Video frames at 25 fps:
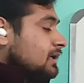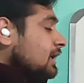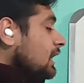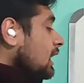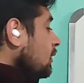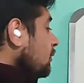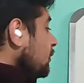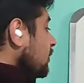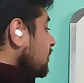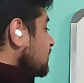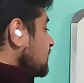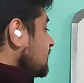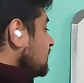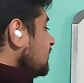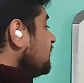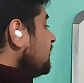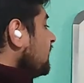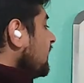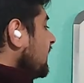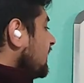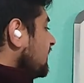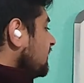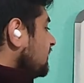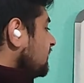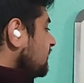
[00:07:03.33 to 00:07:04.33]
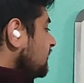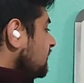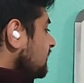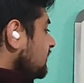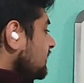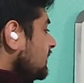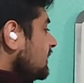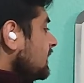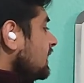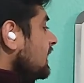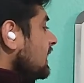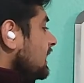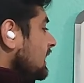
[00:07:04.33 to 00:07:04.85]
Now question 5
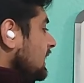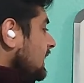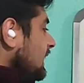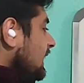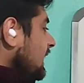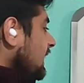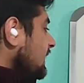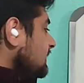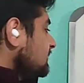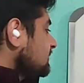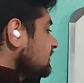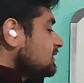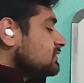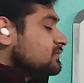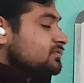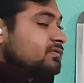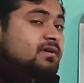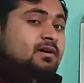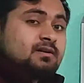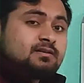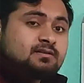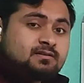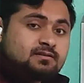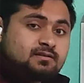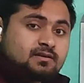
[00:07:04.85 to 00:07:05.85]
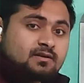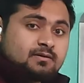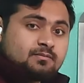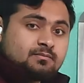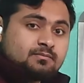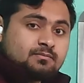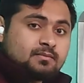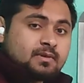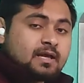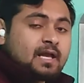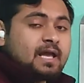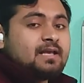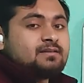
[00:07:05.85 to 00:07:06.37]
has its first term
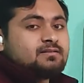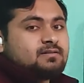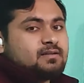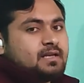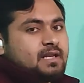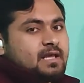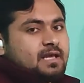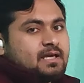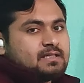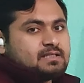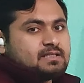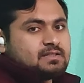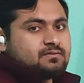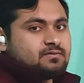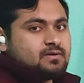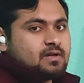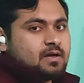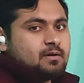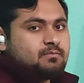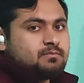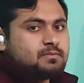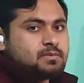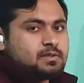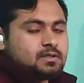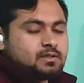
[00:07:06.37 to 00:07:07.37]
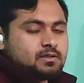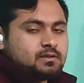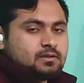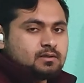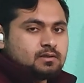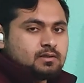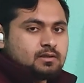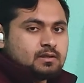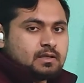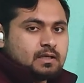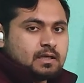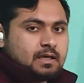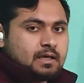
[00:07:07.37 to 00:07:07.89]
as a negative number.
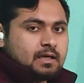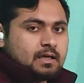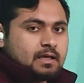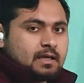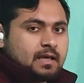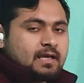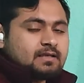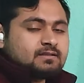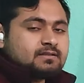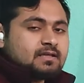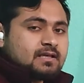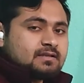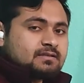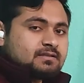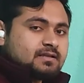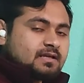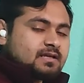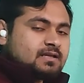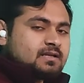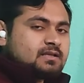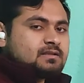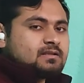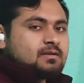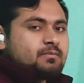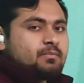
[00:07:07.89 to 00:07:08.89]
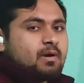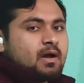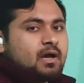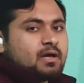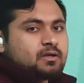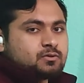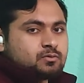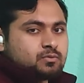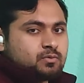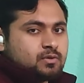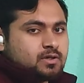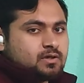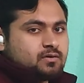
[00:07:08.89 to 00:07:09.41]
As I said in the
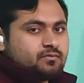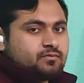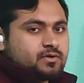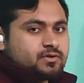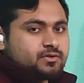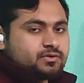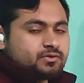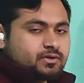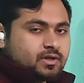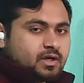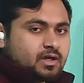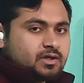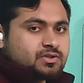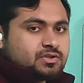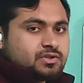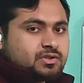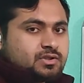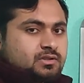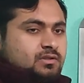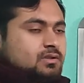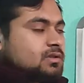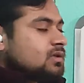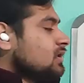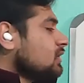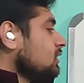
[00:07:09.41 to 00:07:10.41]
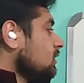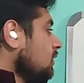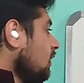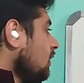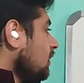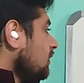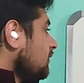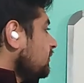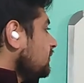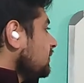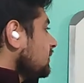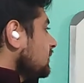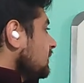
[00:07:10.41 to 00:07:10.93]
part 1 of introduction
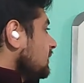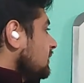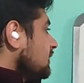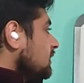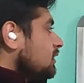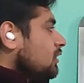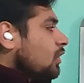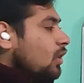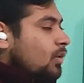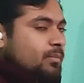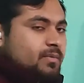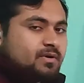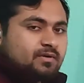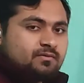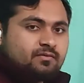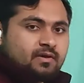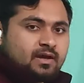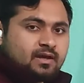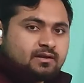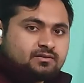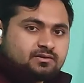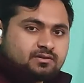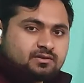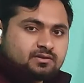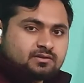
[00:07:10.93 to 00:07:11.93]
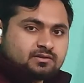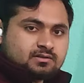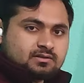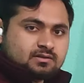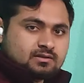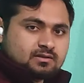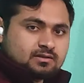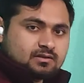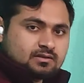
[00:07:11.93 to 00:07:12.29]
of common factors,